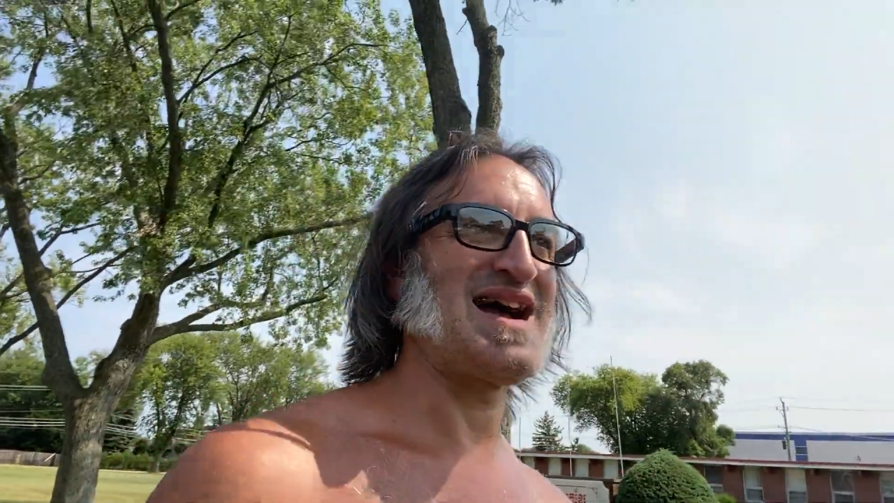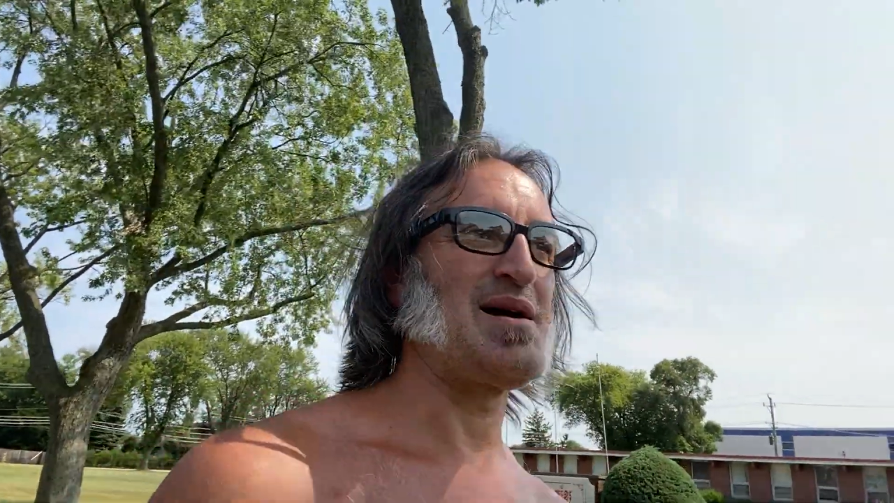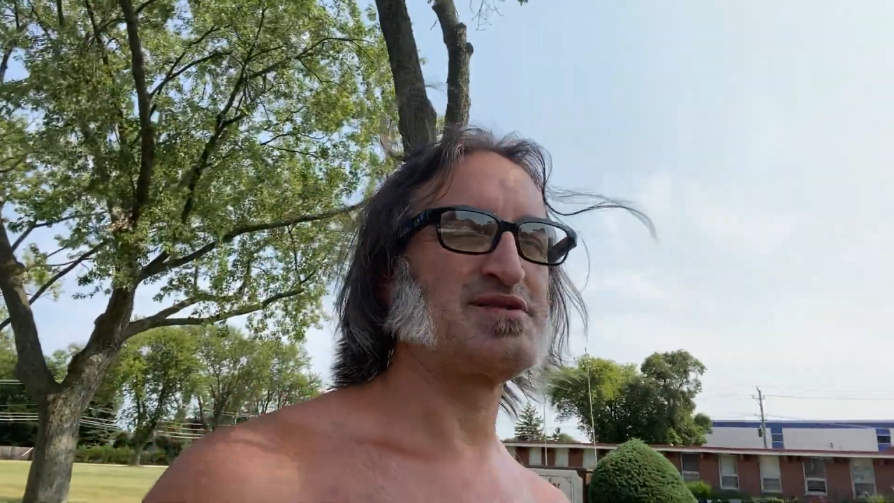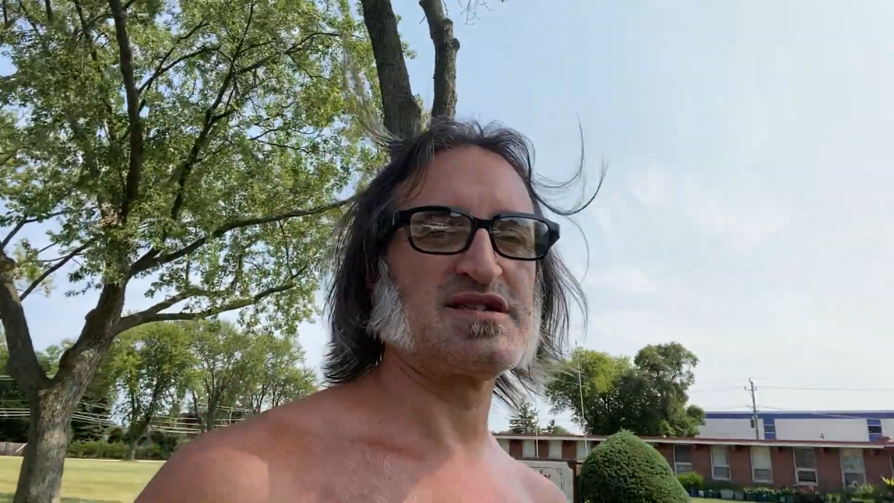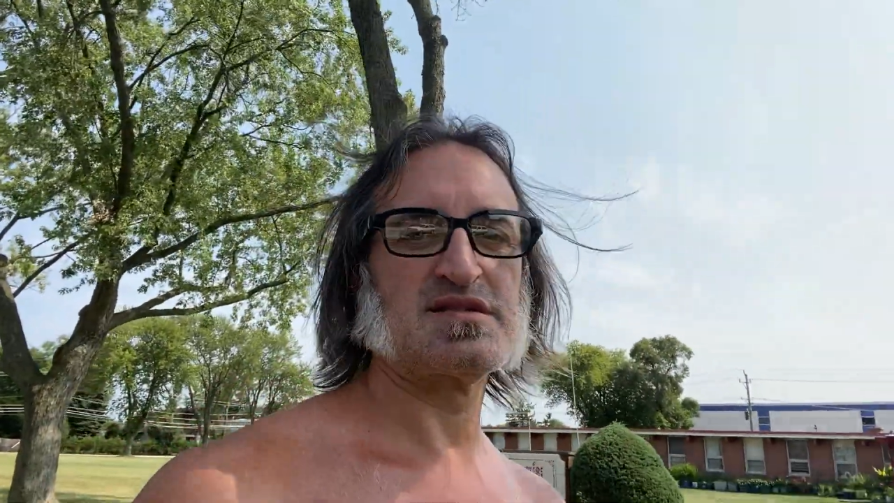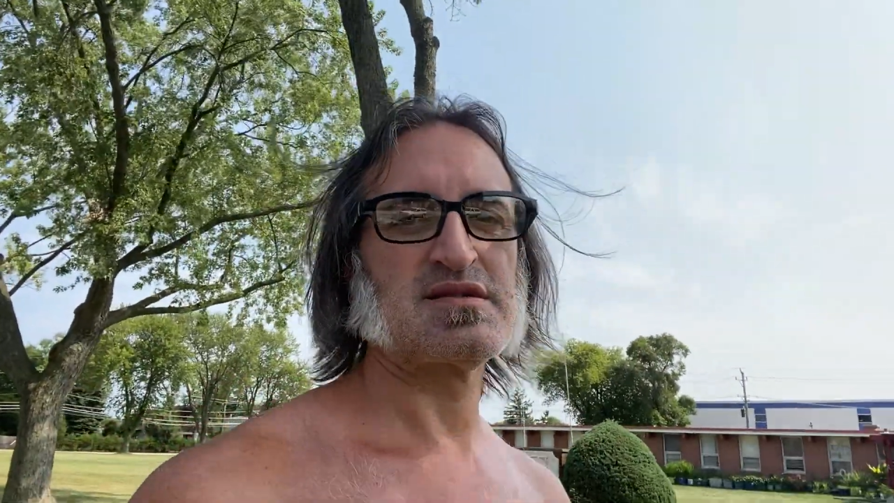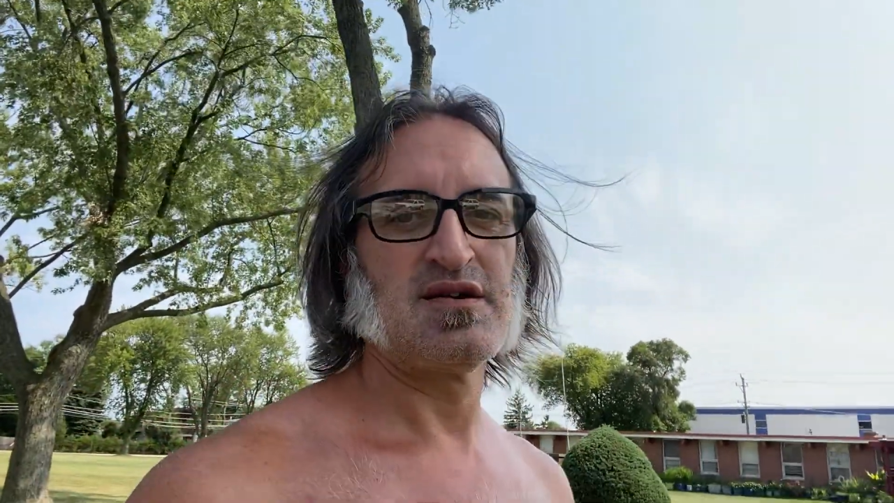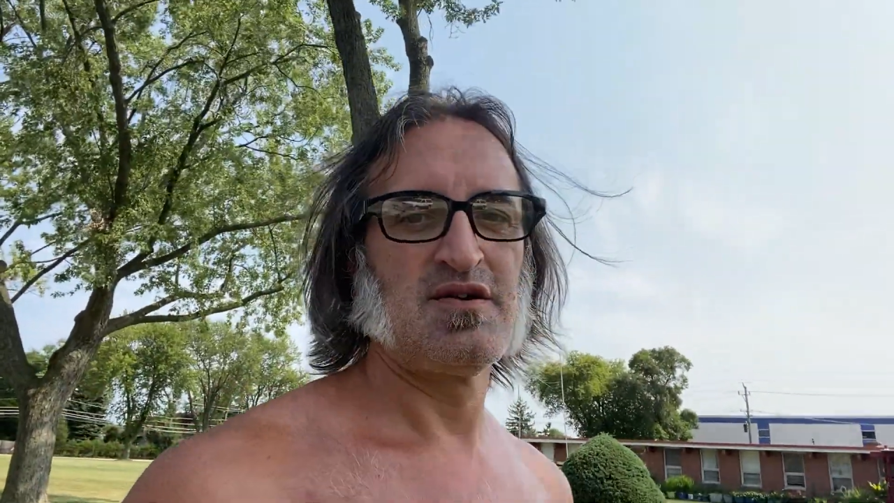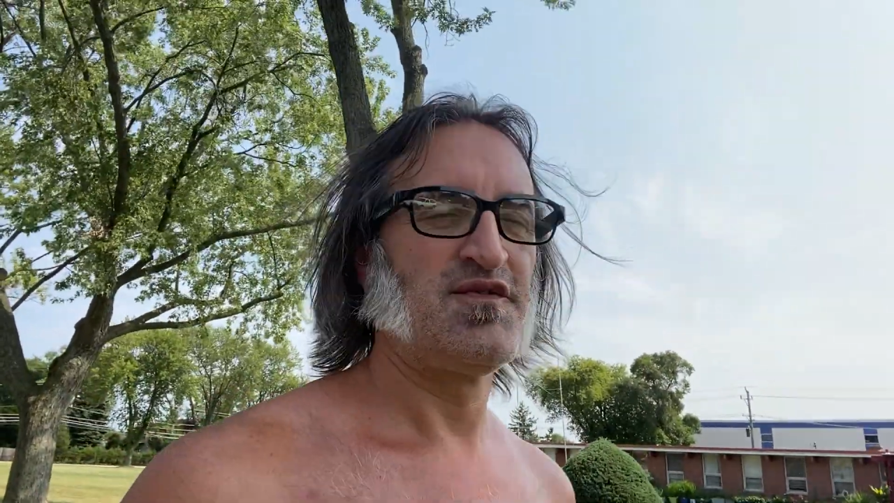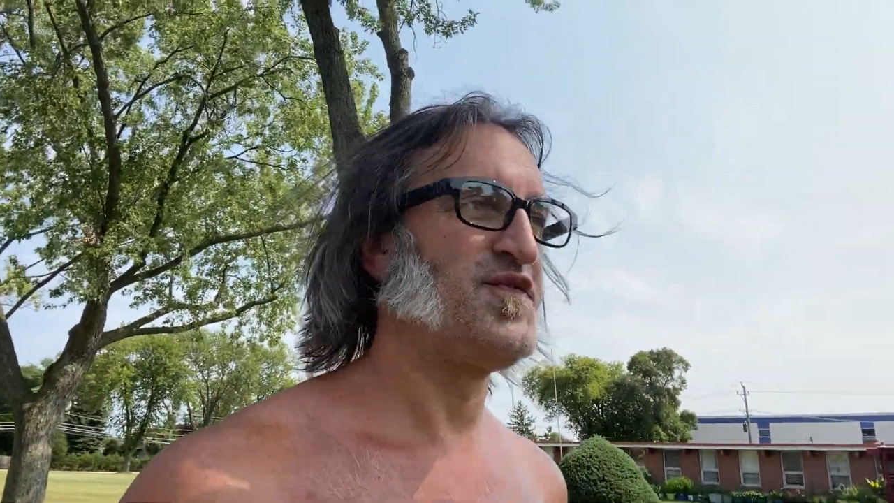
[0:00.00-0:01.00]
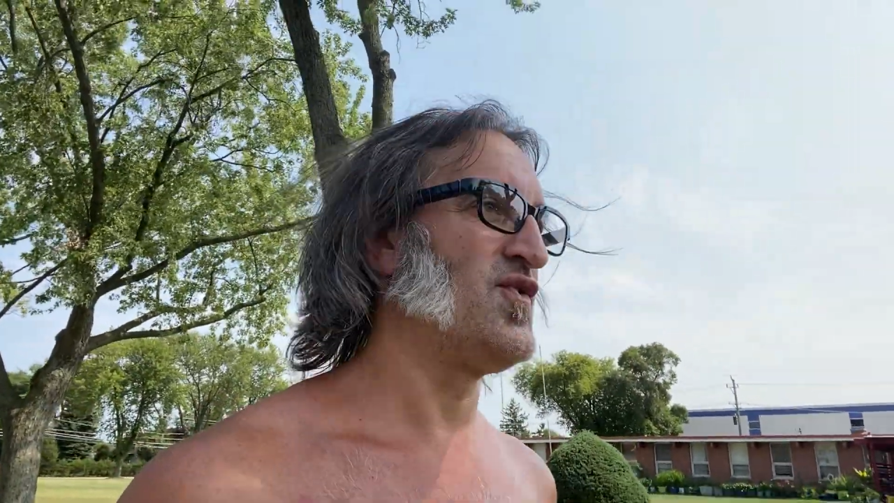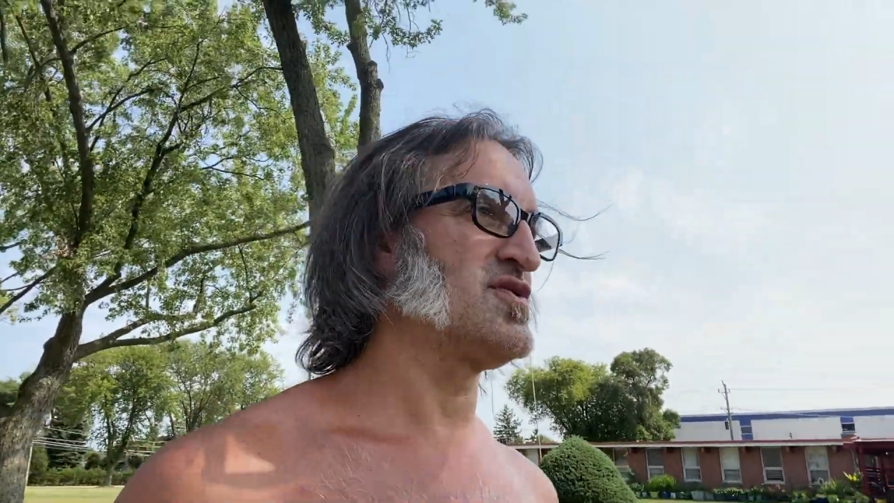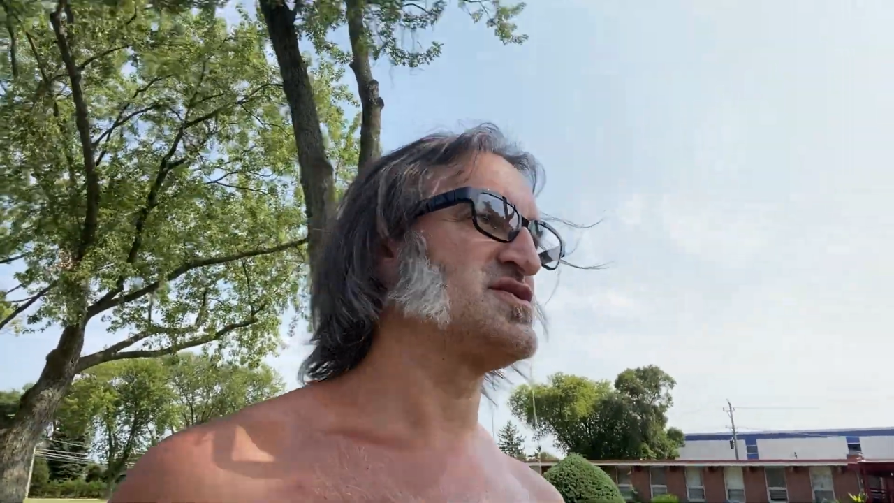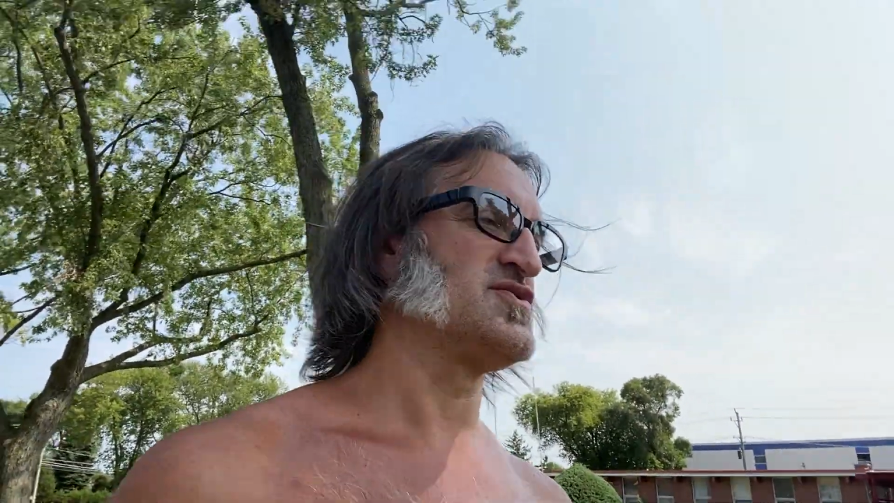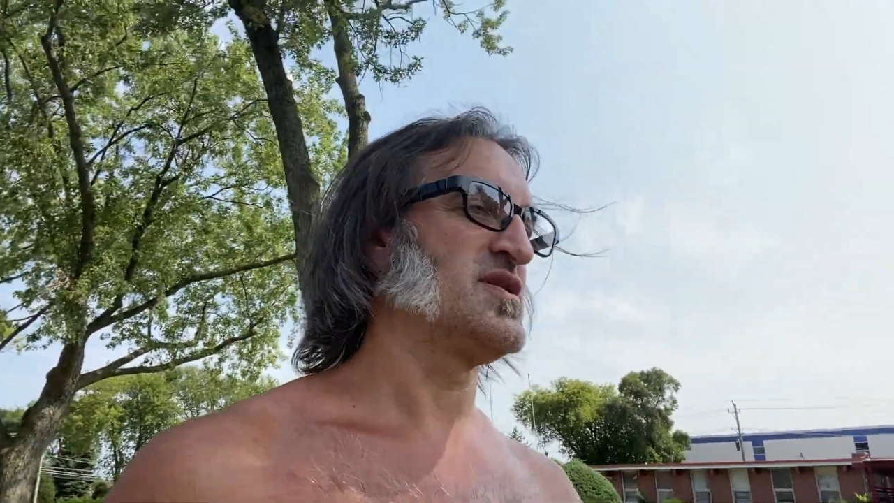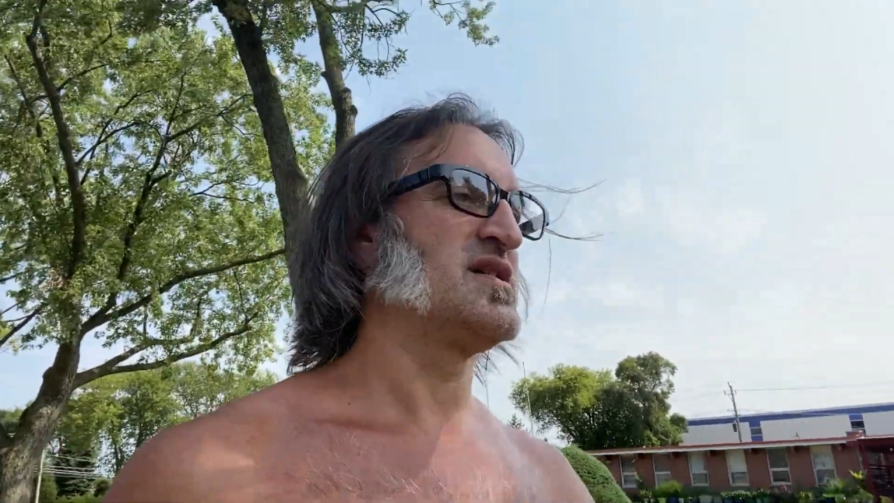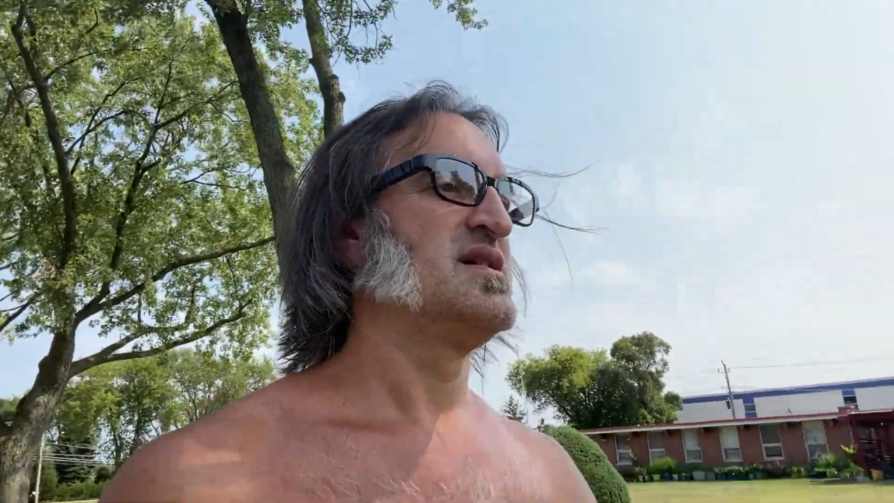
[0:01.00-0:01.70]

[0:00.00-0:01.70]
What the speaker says: options for joy.